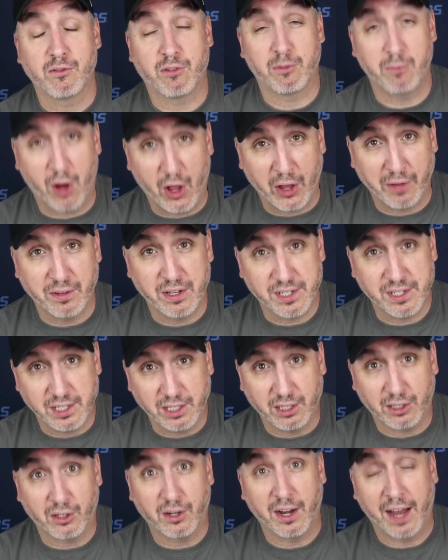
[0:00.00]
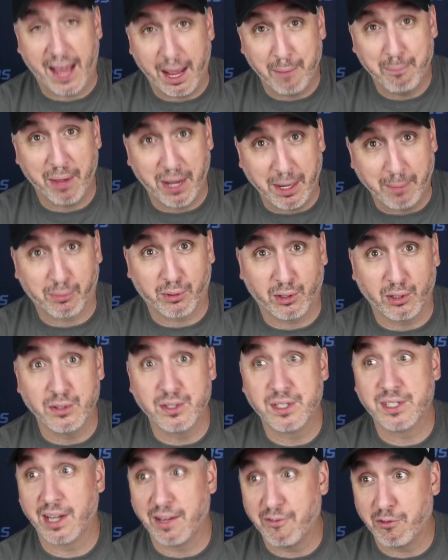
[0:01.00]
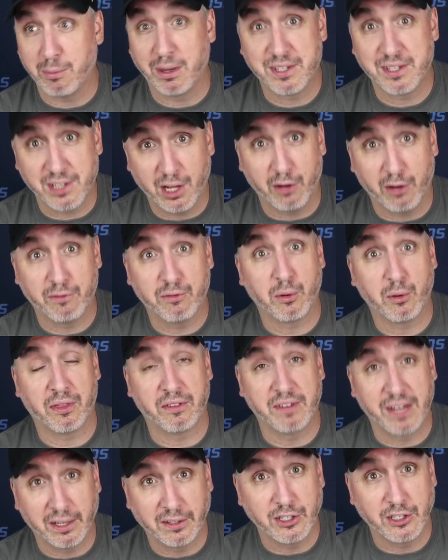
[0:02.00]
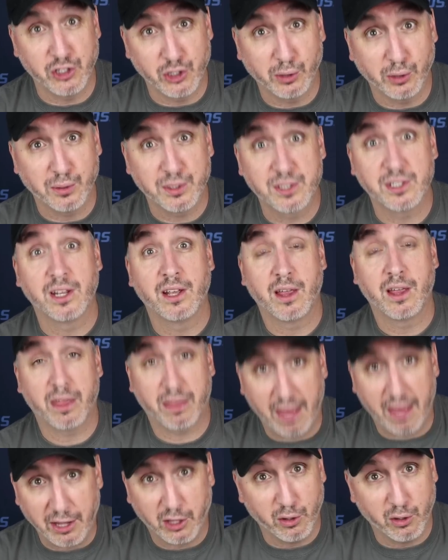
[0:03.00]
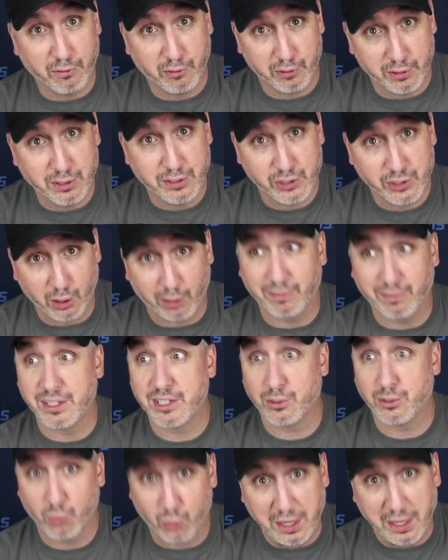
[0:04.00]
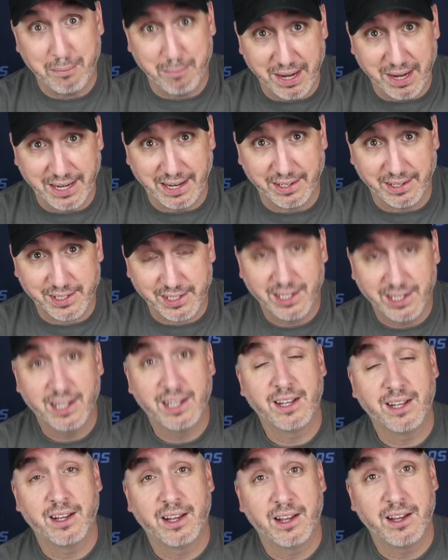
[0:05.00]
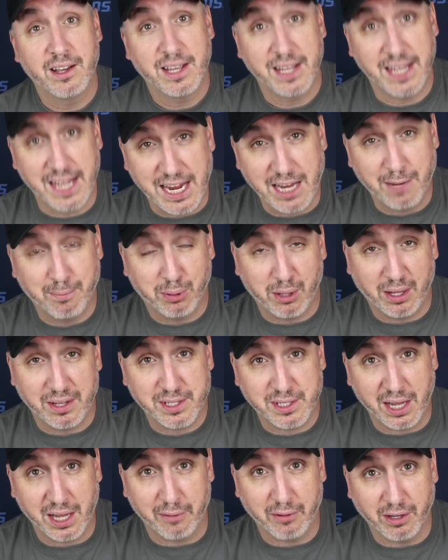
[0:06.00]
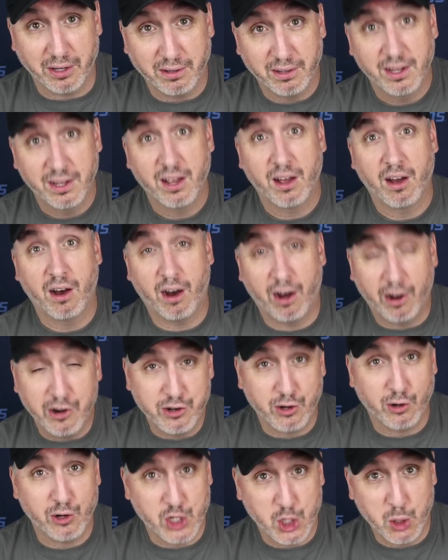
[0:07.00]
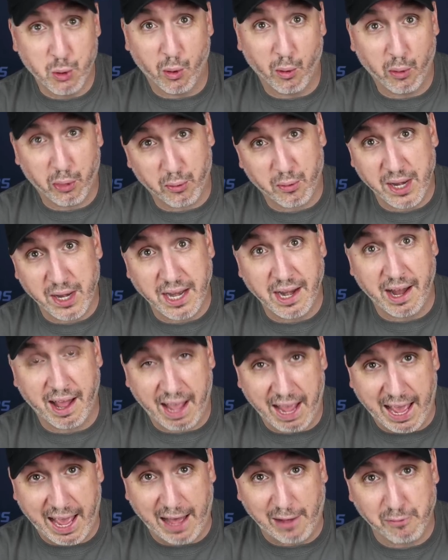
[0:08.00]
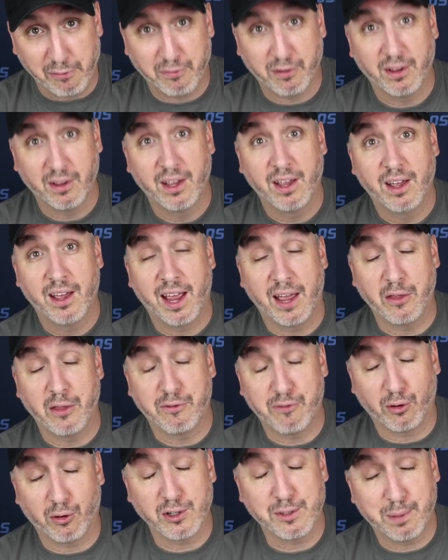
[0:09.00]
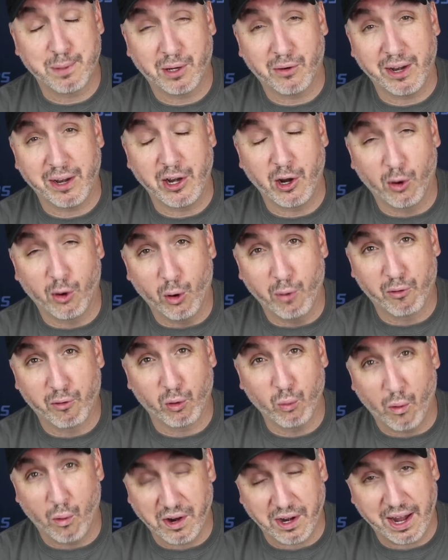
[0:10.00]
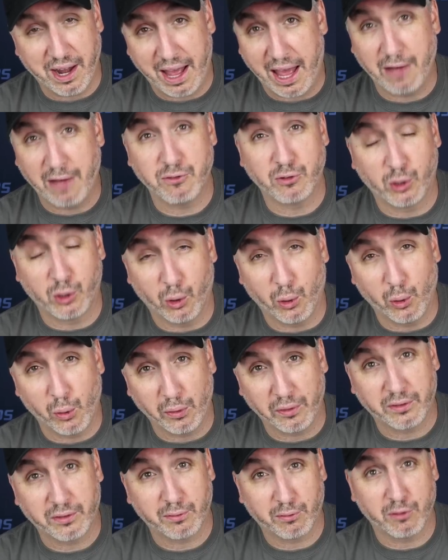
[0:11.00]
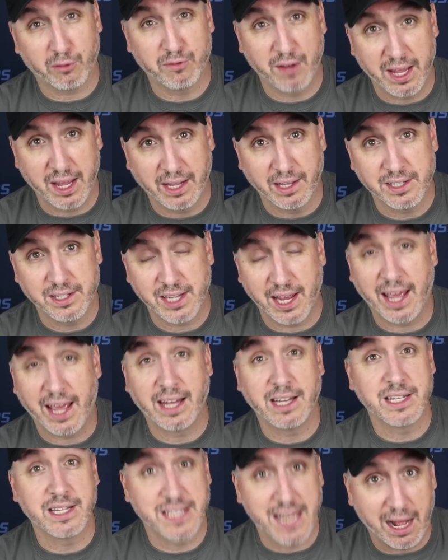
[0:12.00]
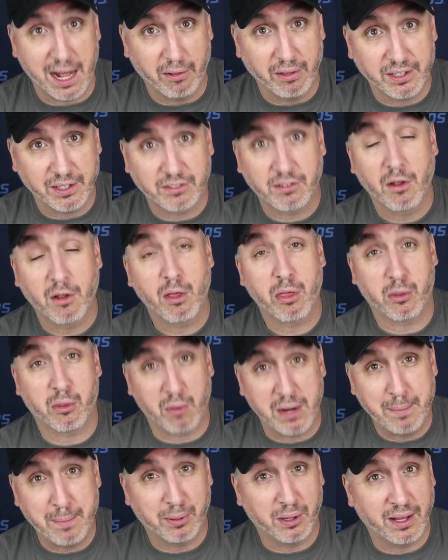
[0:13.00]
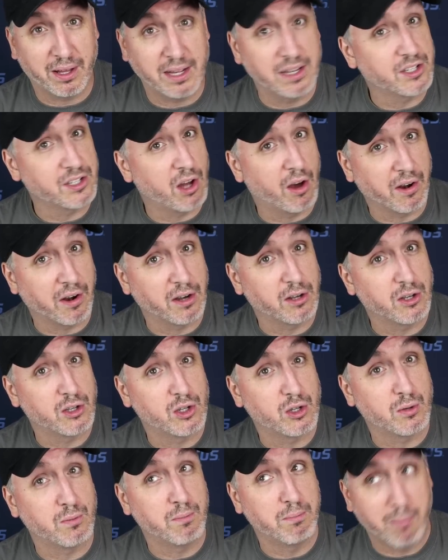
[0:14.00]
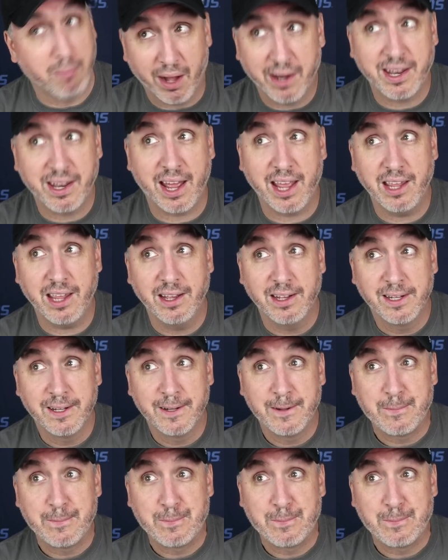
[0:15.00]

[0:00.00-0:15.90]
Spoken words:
From all of us here at Betting Pros and for myself with the Daily Juice, thank you for your service. We mean it. Heat plus seven, under 203.5 in the first period, over 1.5 goals for Vegas and Dallas. Three plays on a Monday.